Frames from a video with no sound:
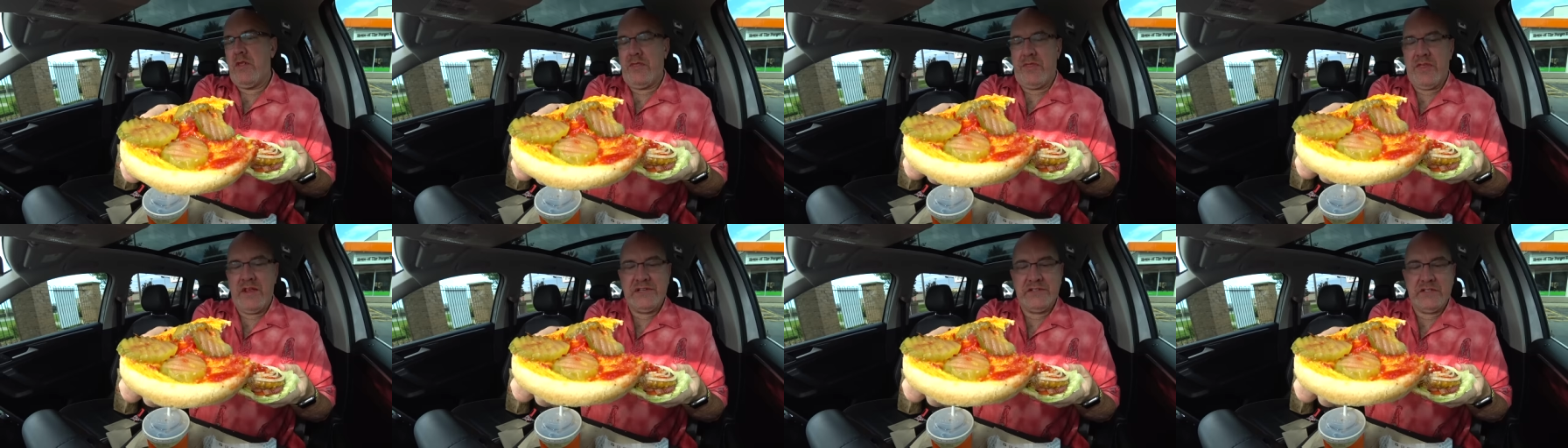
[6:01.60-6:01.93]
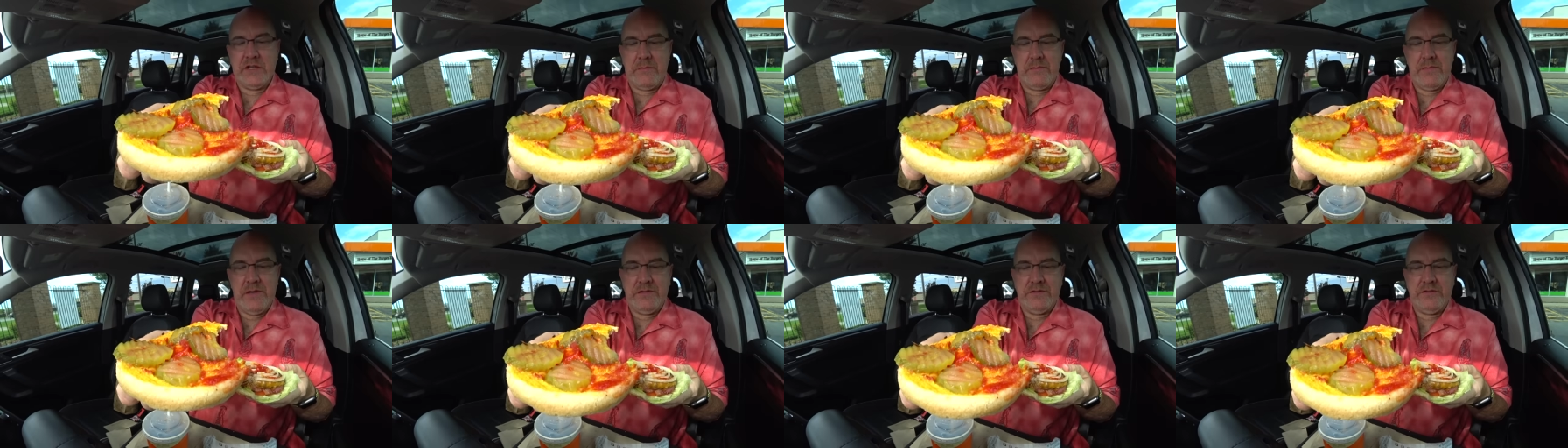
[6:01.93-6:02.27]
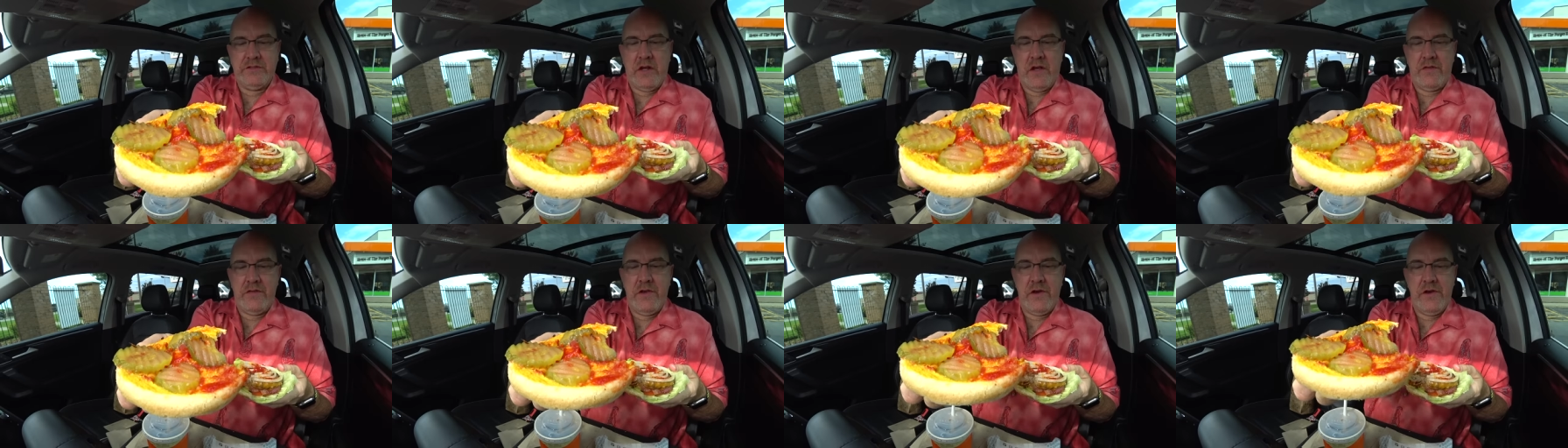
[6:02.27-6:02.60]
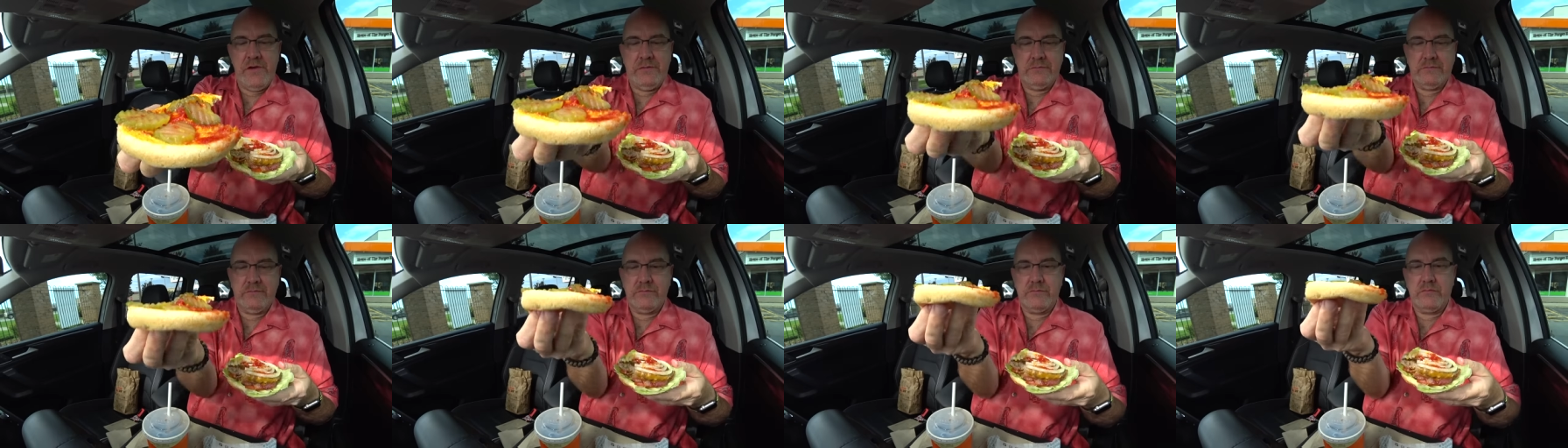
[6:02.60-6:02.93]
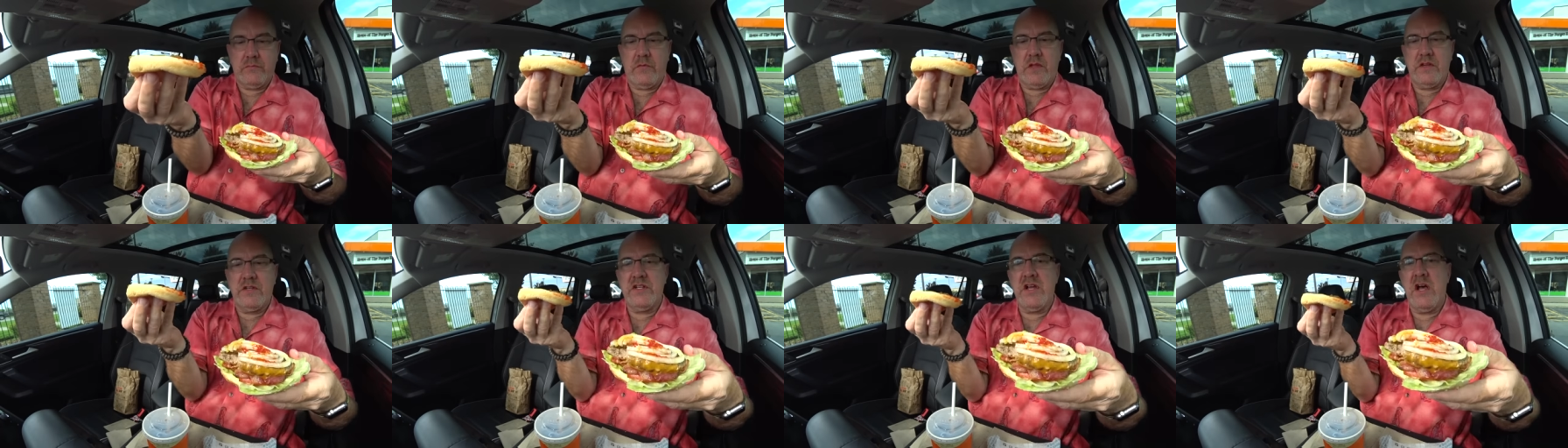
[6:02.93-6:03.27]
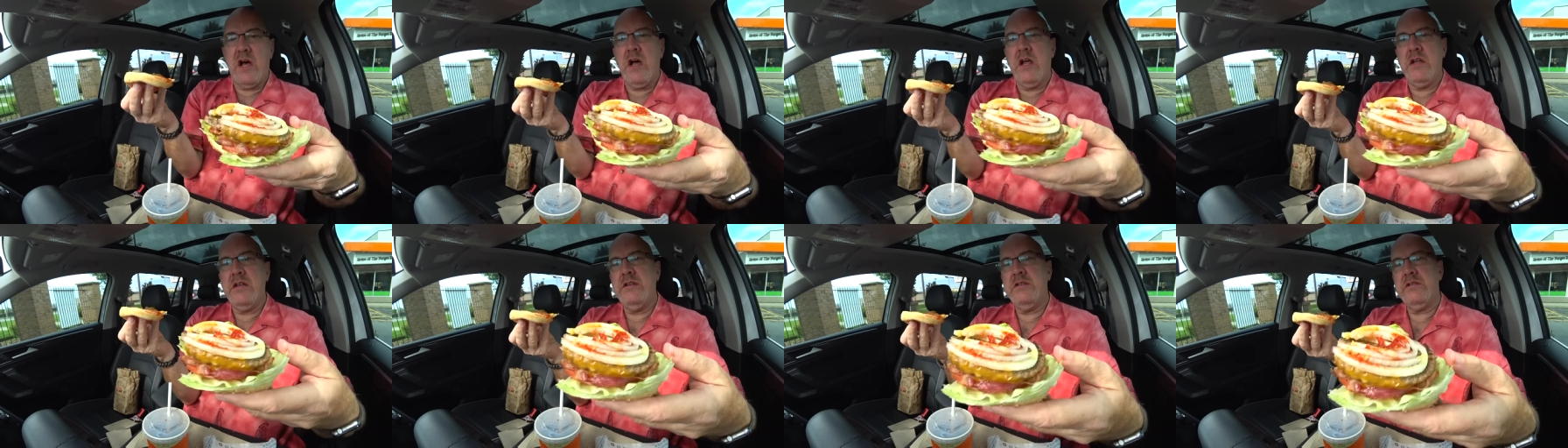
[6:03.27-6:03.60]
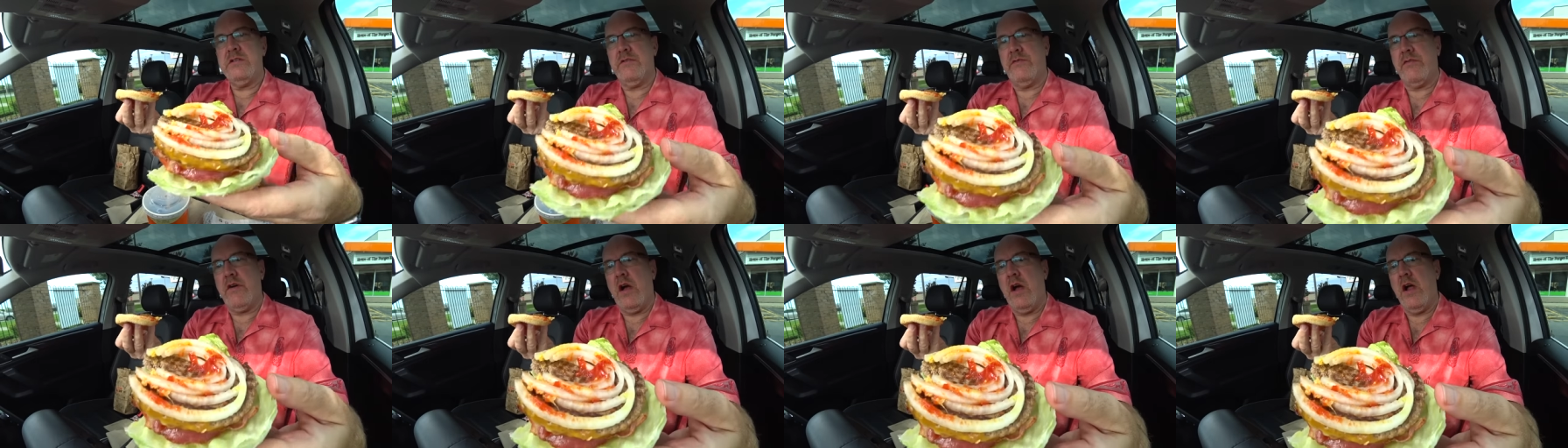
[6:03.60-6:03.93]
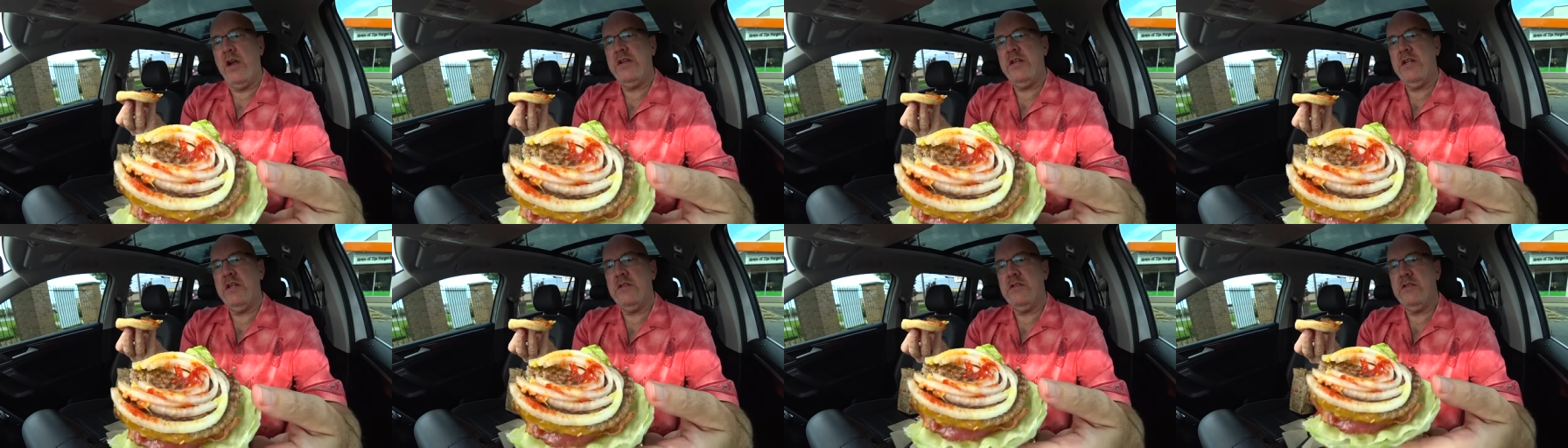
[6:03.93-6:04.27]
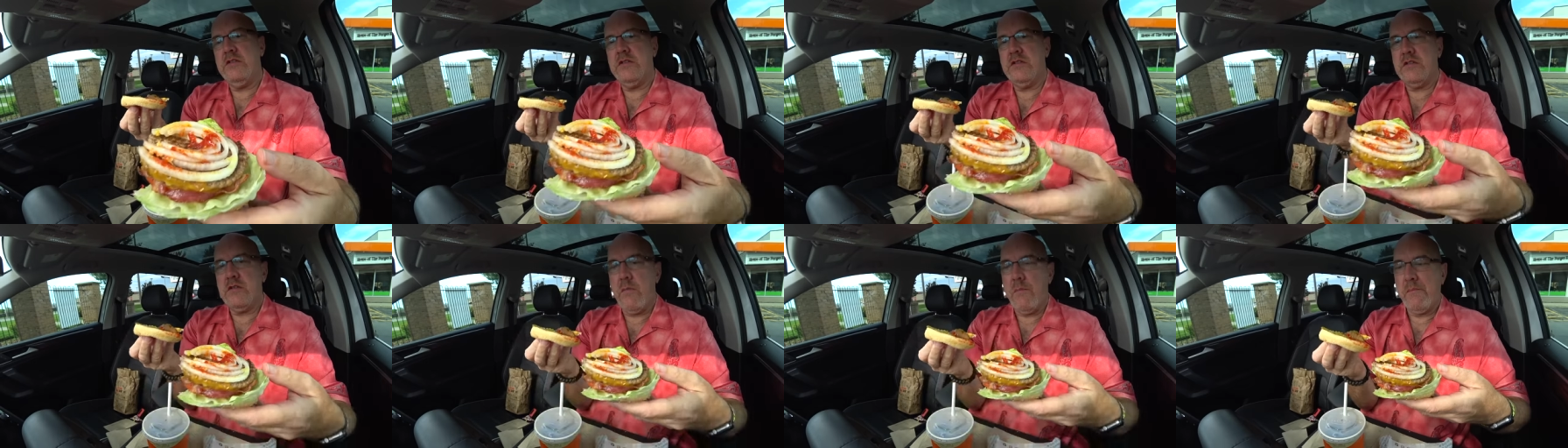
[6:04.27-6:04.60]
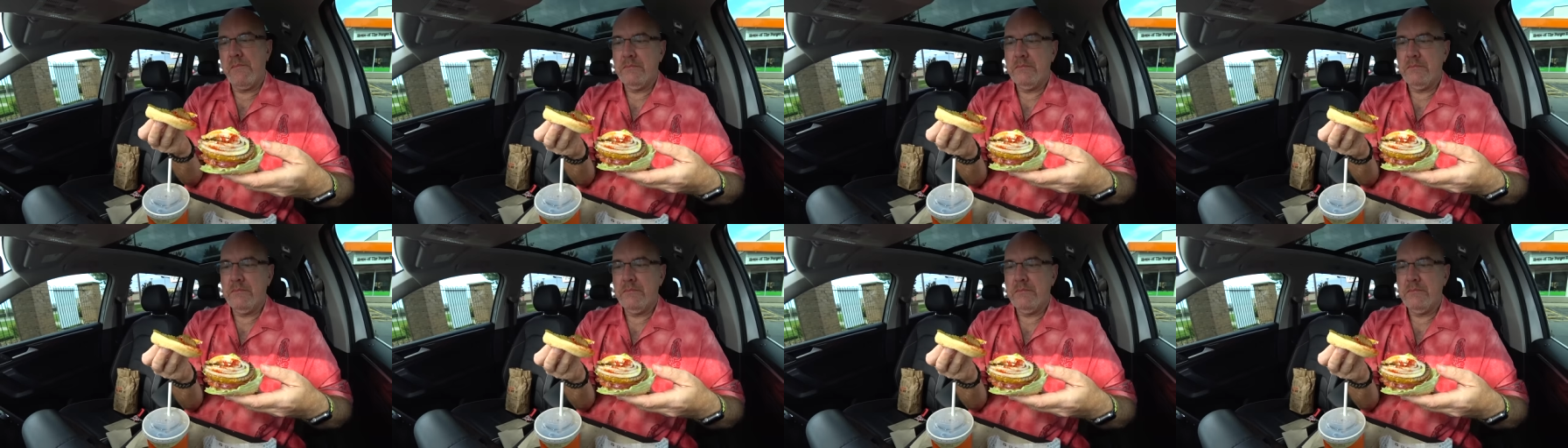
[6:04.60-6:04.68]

of the things I missed on there. Tons of onions,